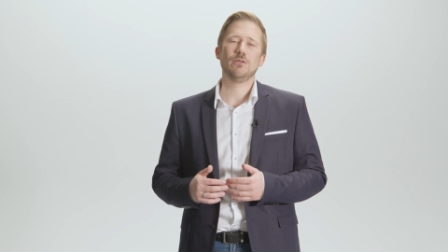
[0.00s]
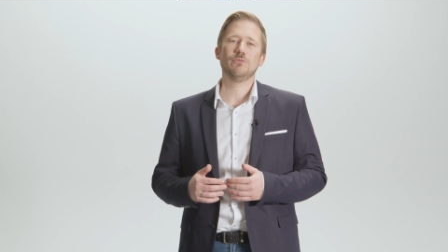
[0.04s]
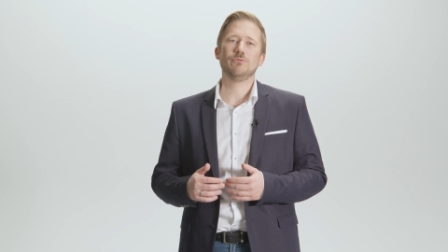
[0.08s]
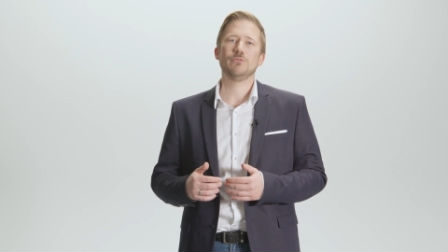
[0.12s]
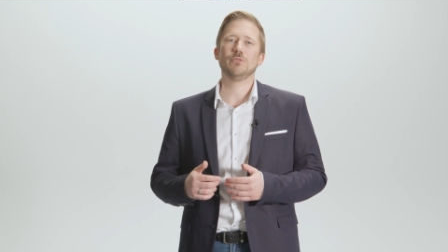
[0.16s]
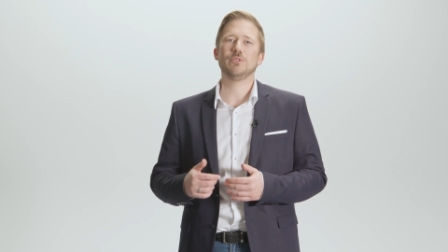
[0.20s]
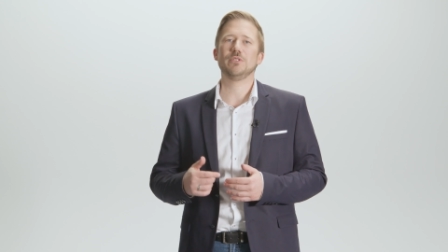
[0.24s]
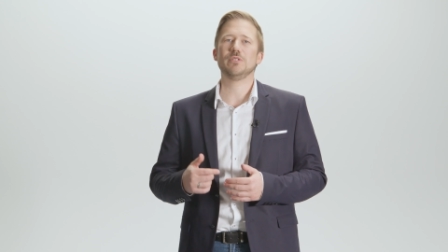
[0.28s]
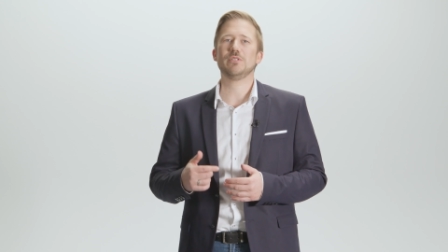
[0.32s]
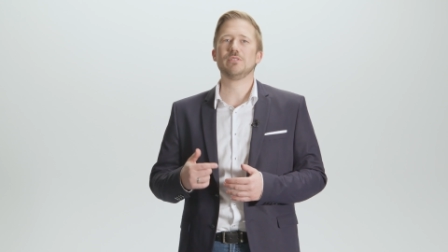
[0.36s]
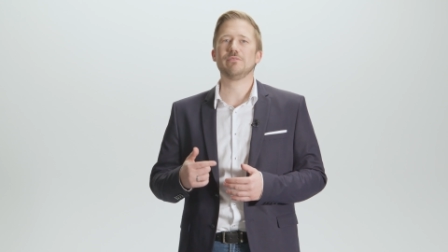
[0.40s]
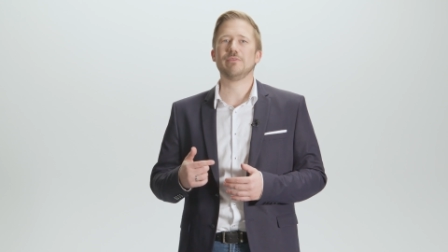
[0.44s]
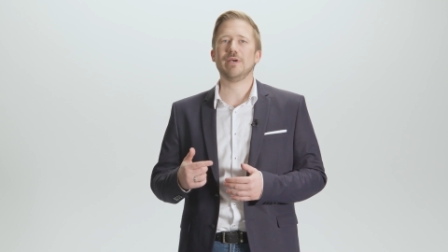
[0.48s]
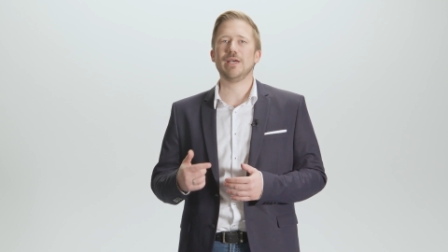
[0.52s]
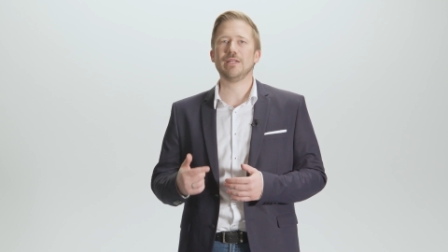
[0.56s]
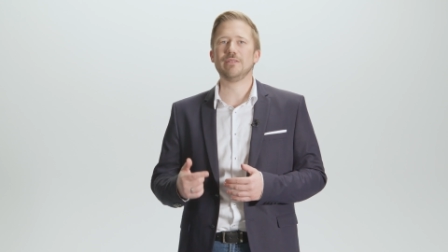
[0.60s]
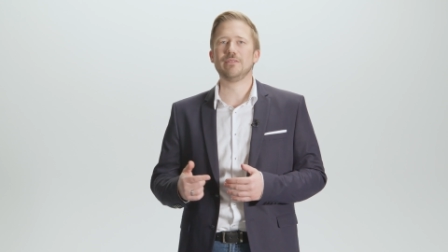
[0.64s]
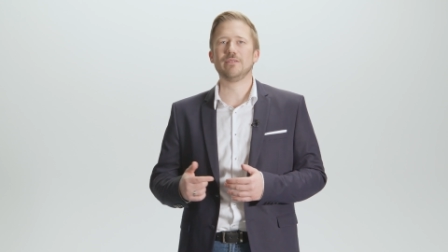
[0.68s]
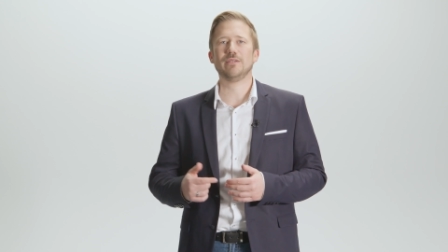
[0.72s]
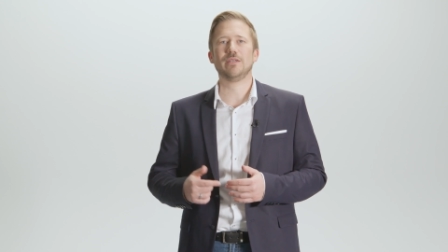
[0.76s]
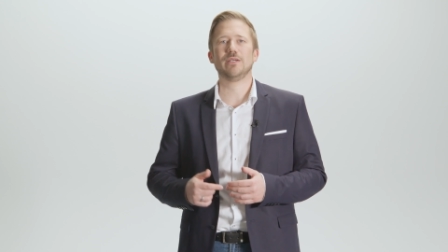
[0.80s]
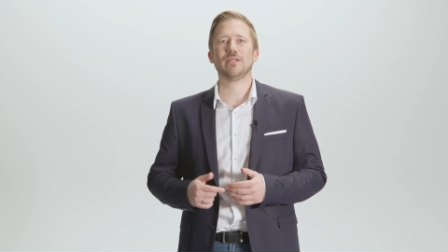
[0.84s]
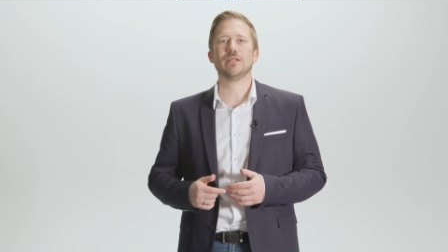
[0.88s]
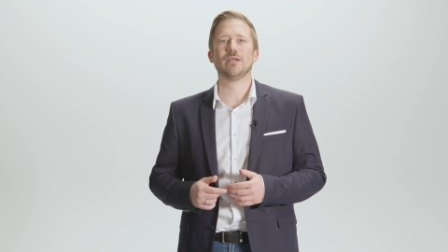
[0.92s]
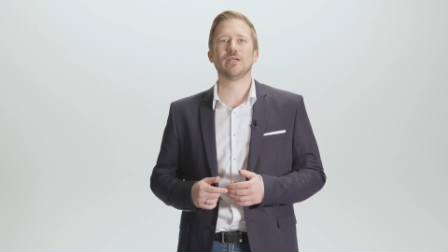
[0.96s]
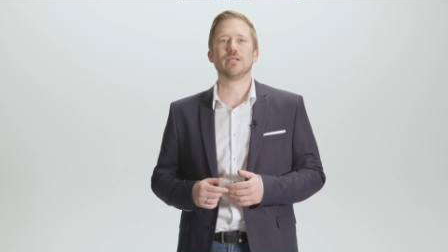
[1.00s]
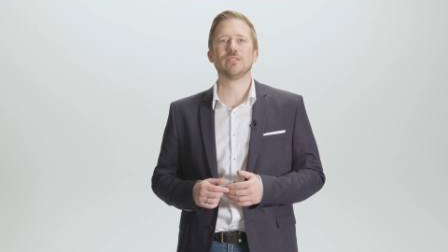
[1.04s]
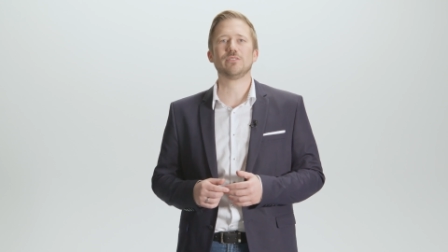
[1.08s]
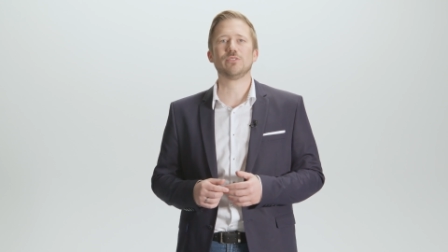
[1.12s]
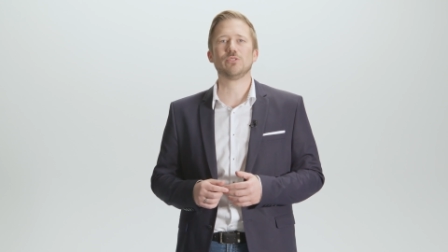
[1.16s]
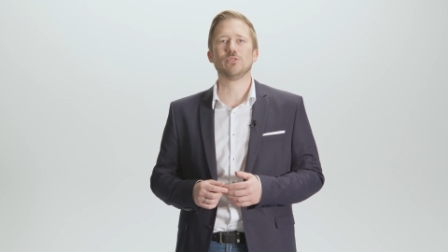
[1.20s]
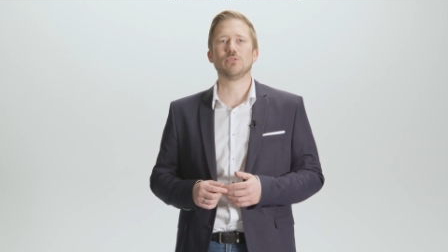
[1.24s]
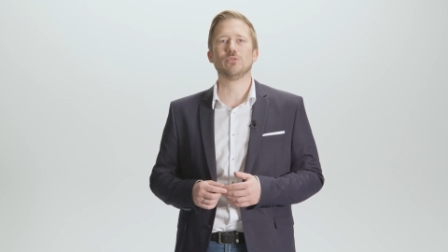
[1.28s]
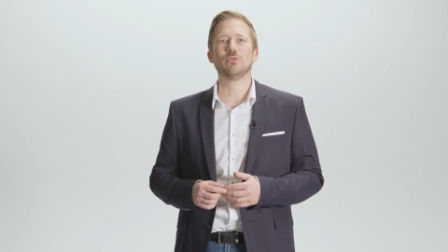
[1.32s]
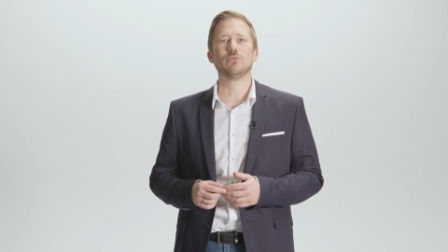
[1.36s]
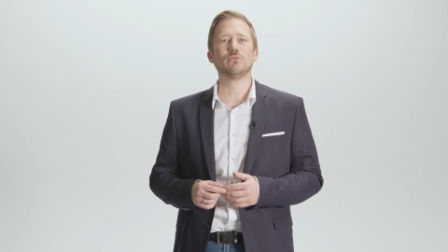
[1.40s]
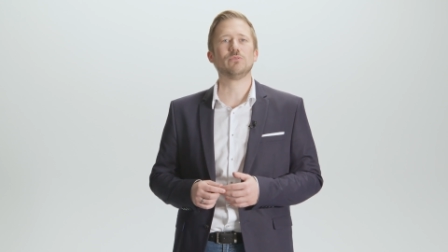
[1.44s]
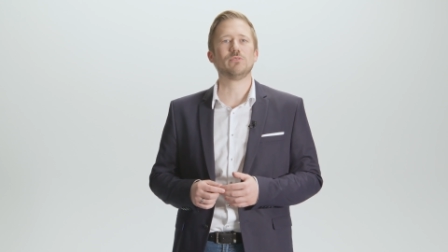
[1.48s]
For the second
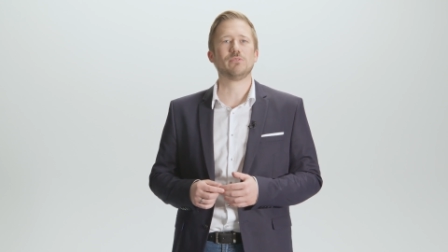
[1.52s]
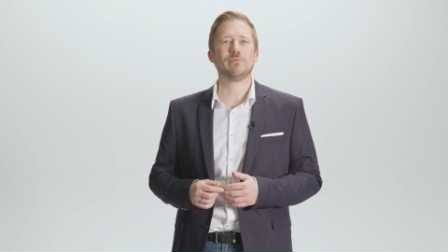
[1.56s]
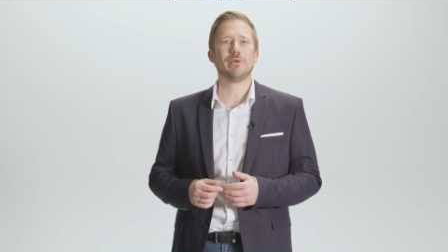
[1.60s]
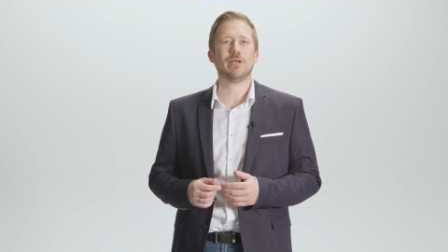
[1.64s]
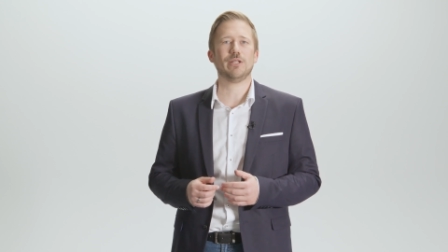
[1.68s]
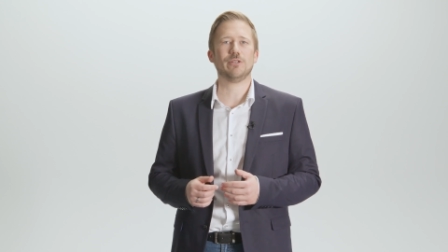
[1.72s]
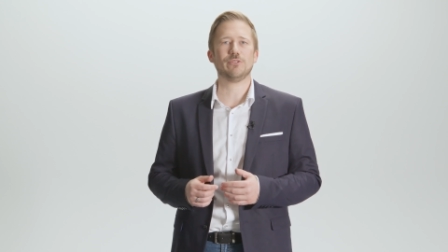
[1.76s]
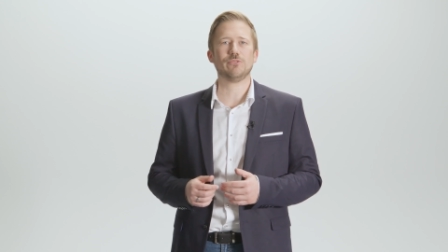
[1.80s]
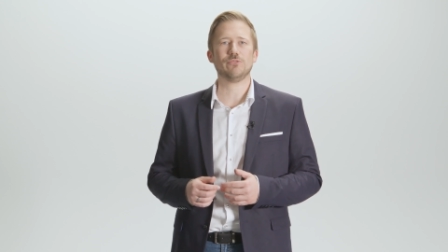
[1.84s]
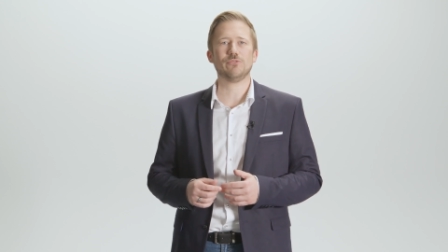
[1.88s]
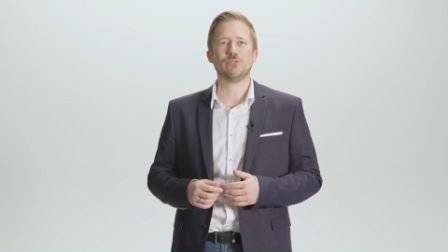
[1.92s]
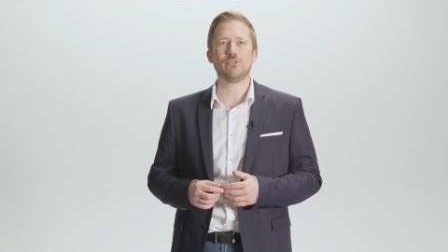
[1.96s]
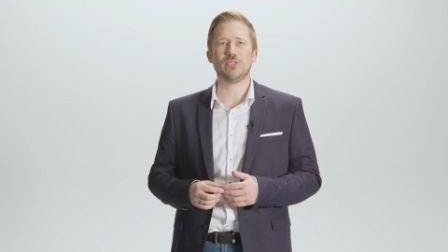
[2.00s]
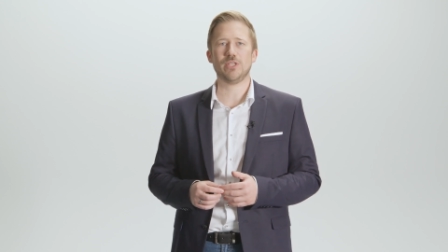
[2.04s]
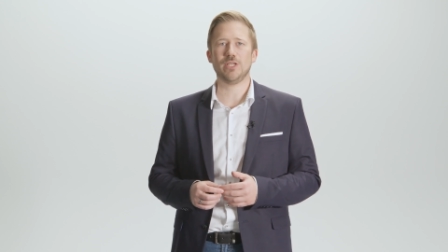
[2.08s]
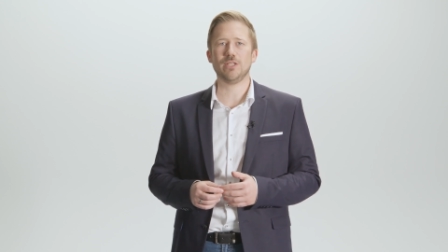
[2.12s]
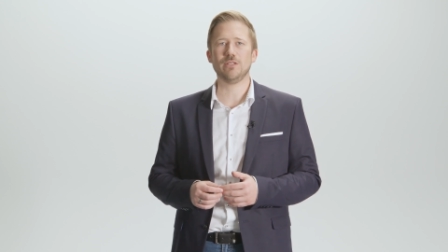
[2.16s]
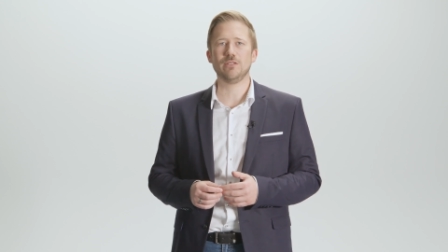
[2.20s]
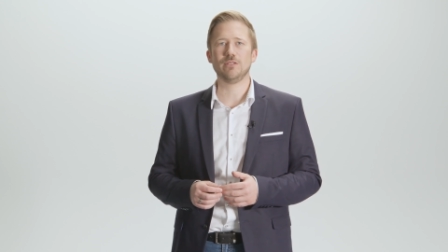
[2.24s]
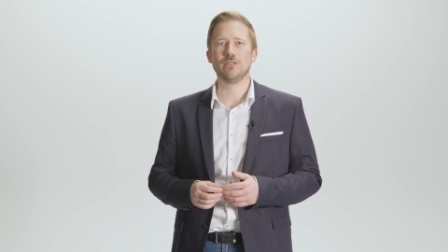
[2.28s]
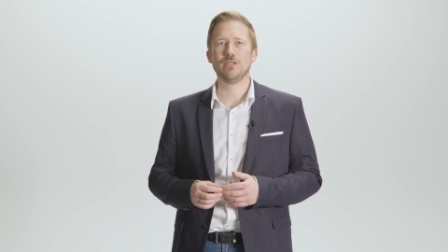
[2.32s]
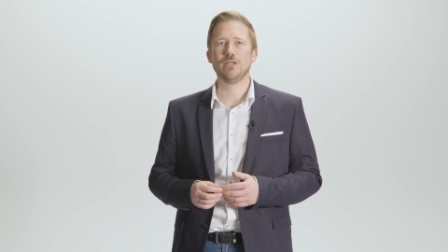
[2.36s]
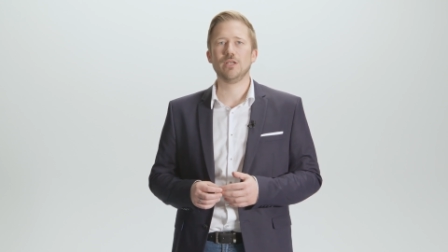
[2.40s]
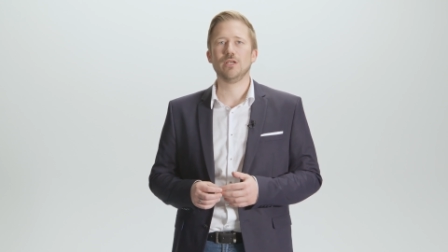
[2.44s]
generation in twenty ten,